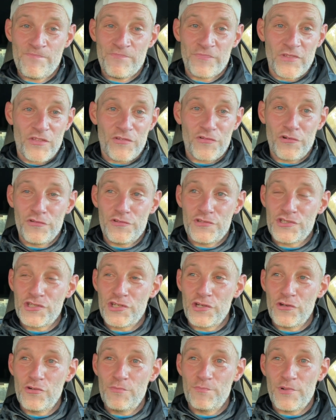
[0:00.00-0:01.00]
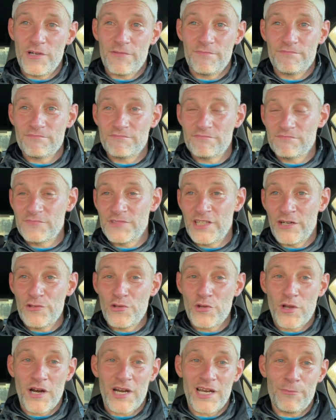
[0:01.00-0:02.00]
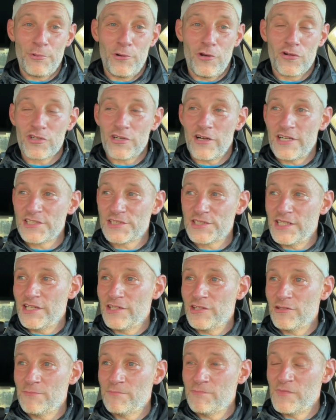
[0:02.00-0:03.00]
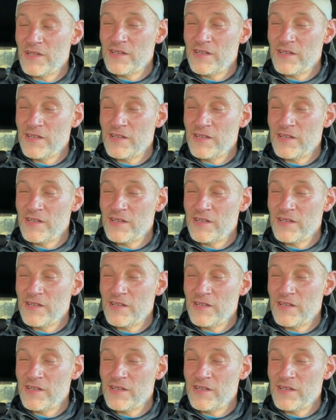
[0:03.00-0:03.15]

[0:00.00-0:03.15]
through the shoe, but you know, you can clip along nicely in them.